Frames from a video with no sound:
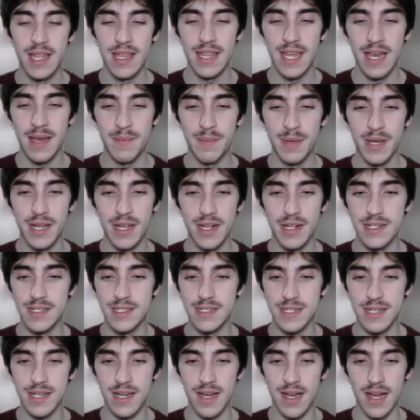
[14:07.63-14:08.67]
That
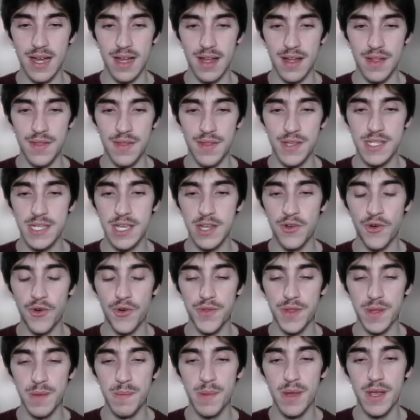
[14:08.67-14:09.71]
means this can
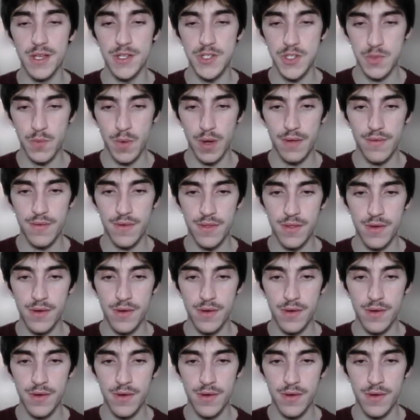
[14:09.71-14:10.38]
only be a Swift,